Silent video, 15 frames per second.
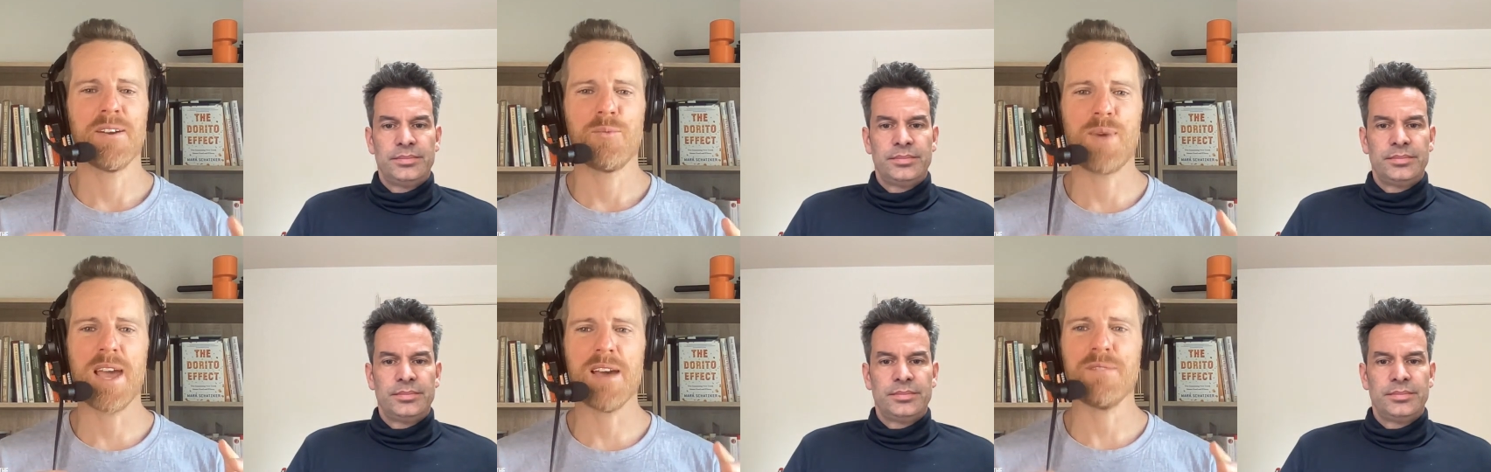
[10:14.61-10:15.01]

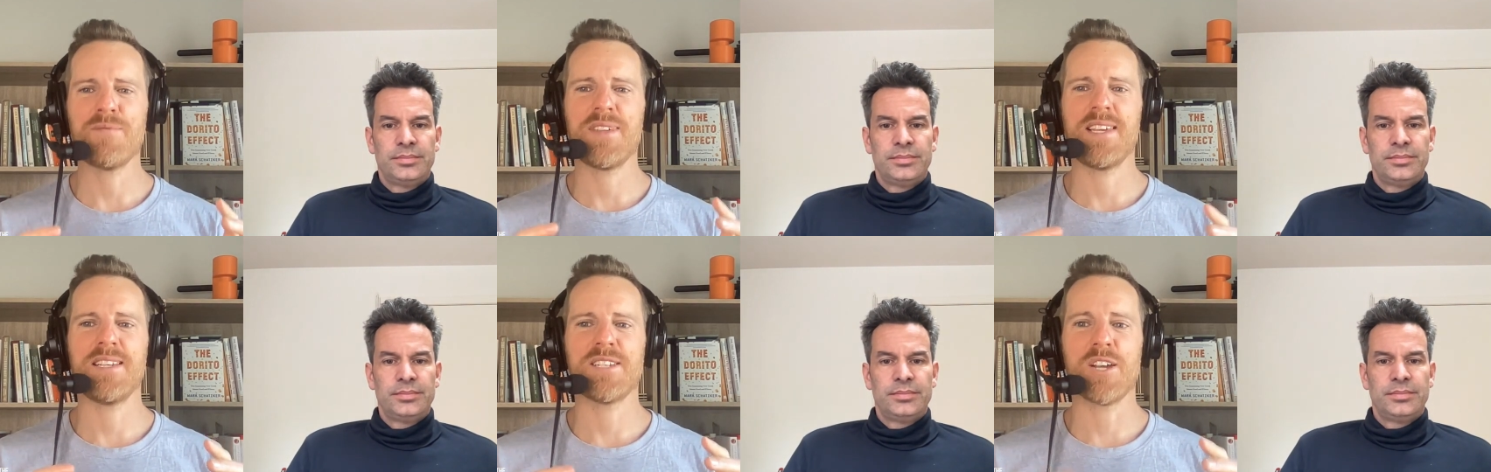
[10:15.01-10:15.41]
Speaker 1: we
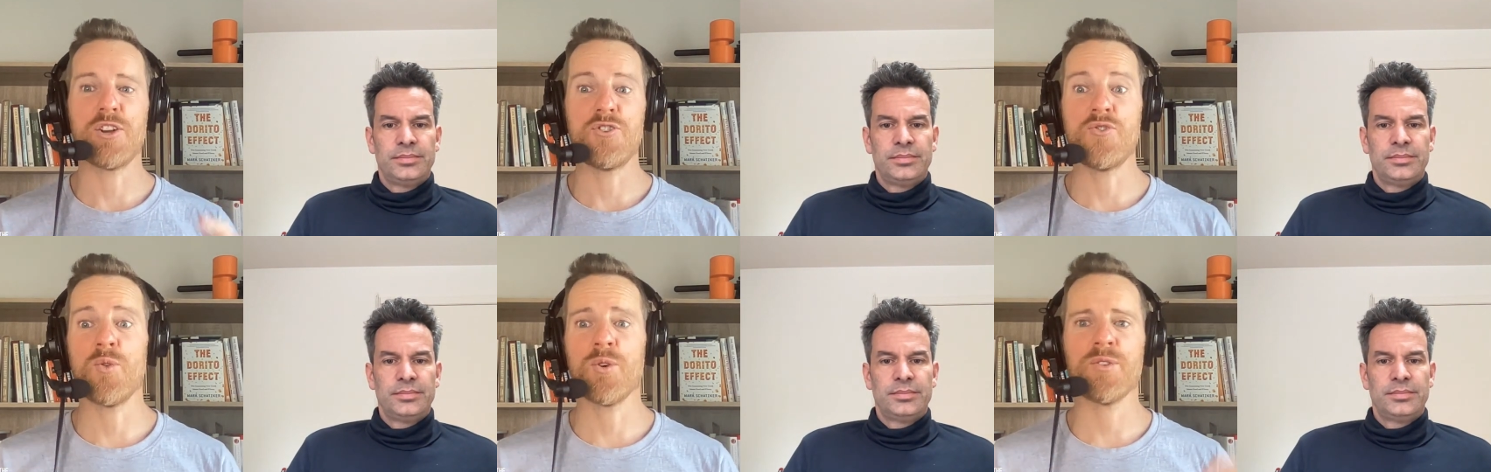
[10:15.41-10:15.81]
have these
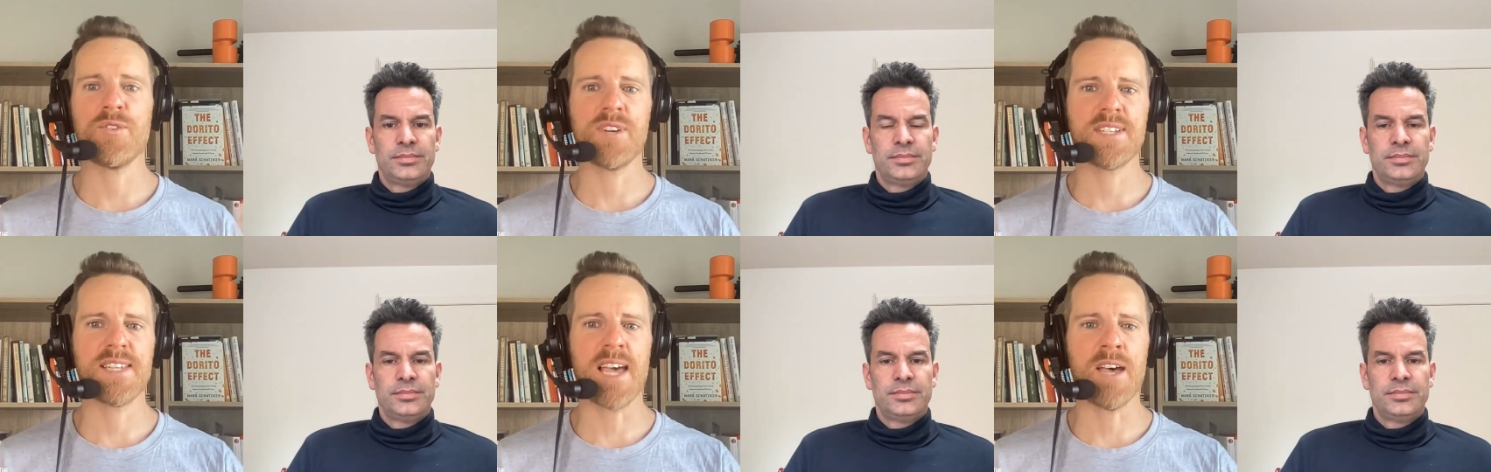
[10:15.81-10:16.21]

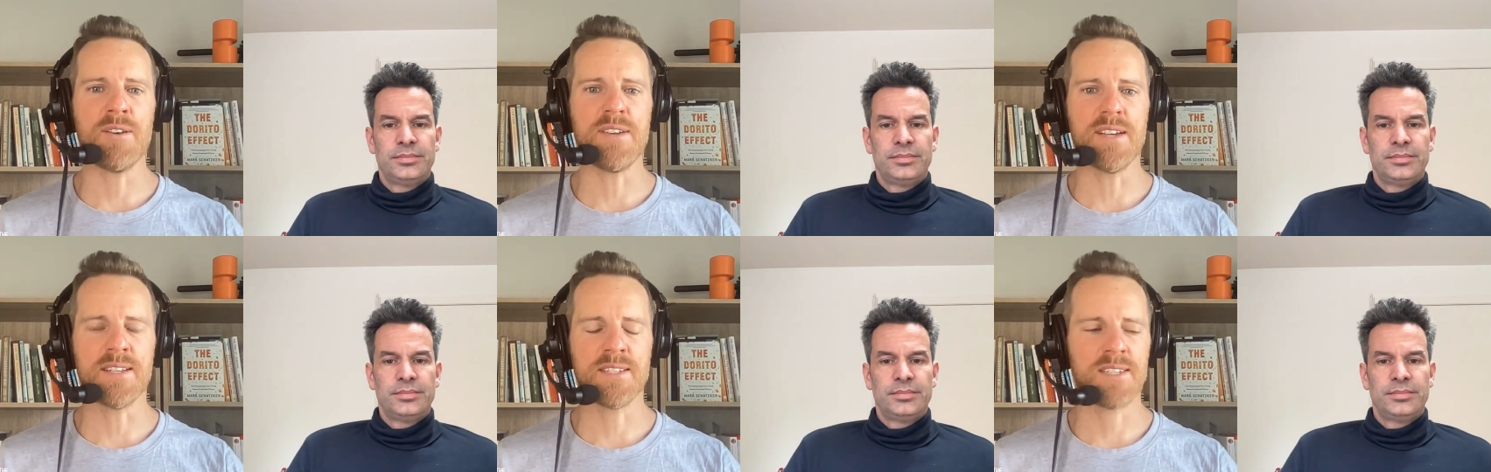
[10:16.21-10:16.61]
northern
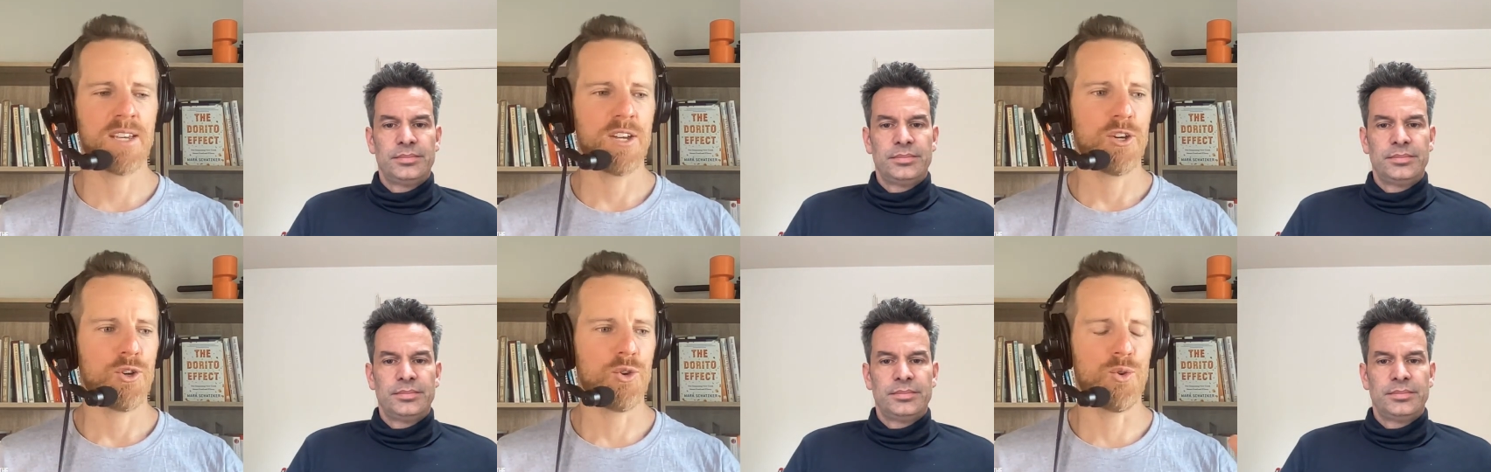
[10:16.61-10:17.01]
Italians
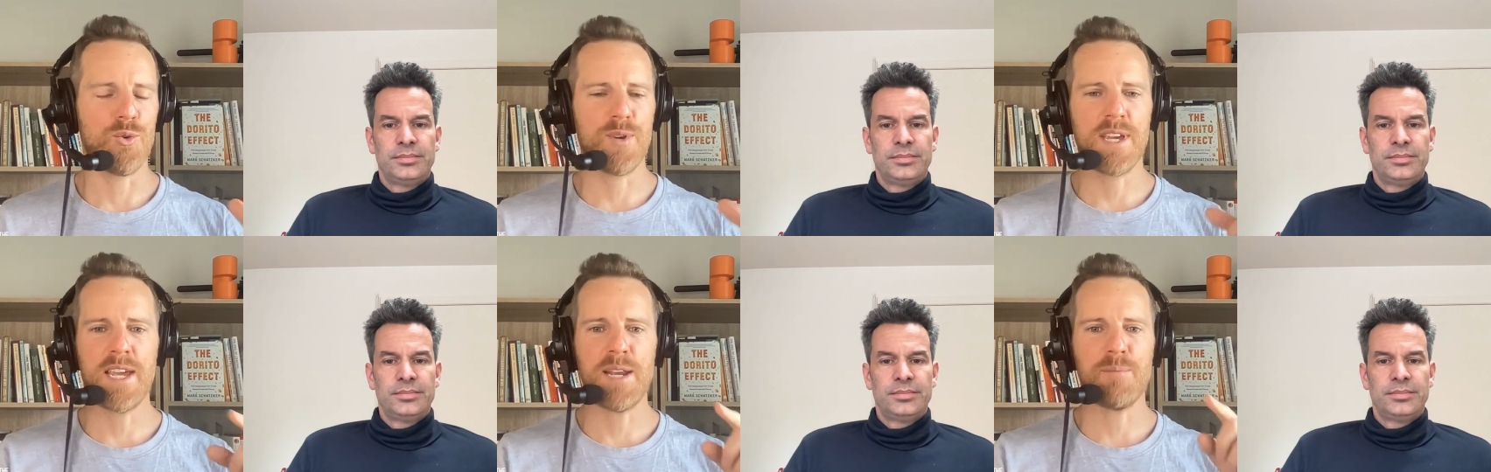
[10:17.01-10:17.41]

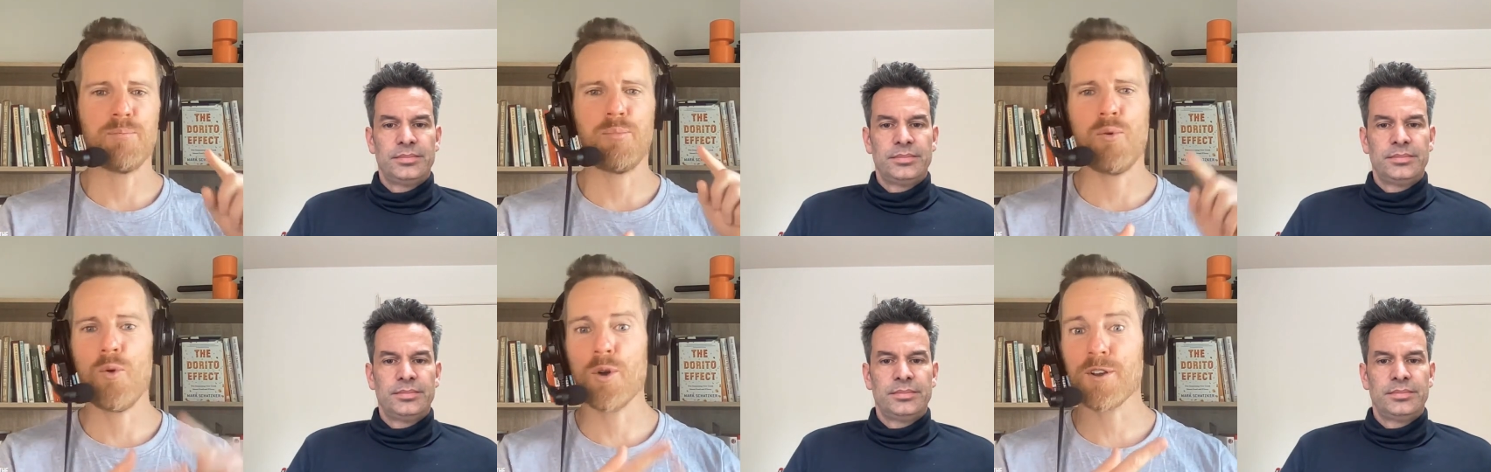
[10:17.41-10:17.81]
who eat
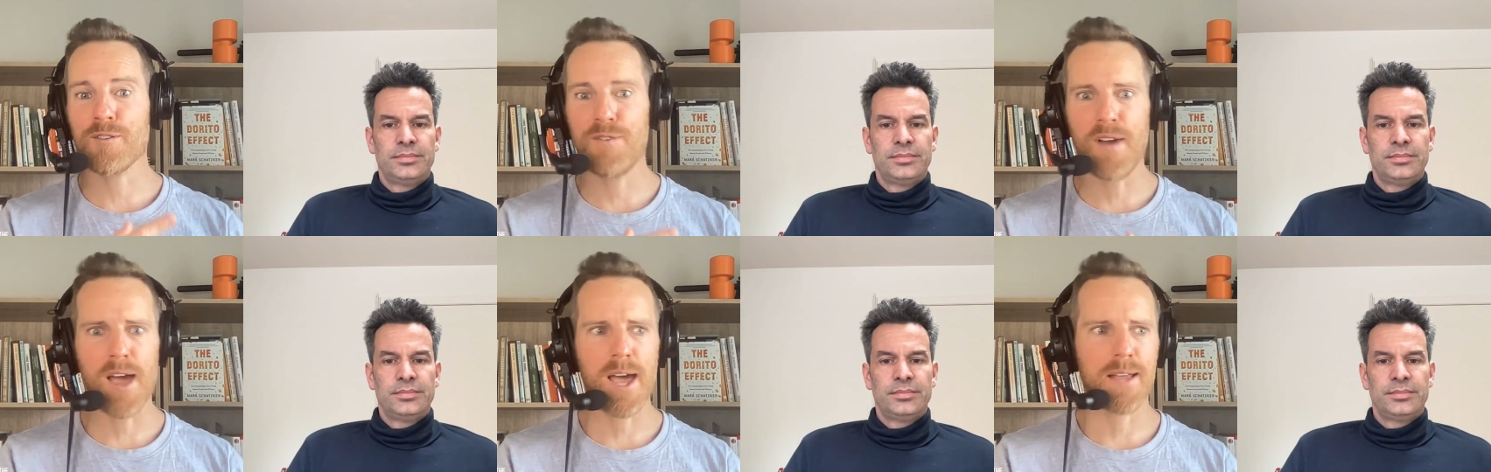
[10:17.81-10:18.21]
pork
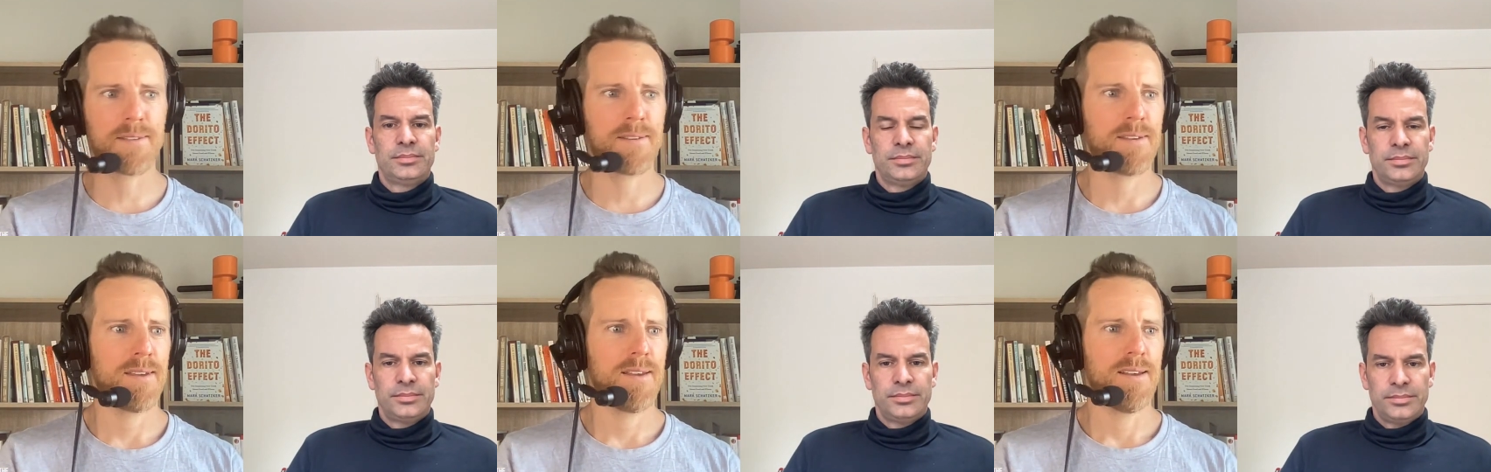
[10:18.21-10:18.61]

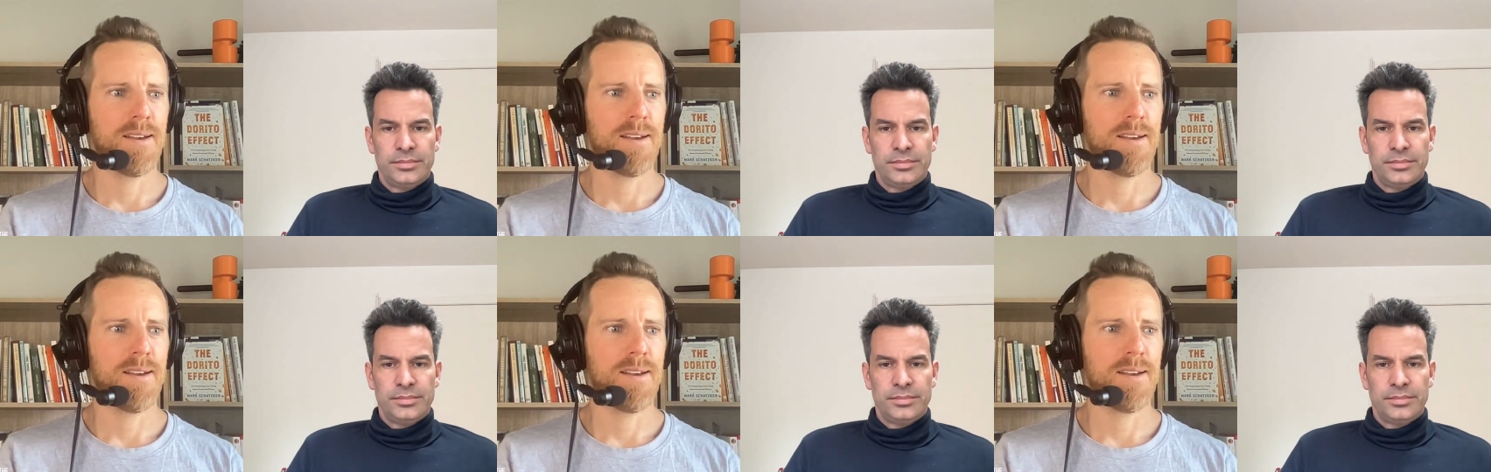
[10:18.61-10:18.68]
fat,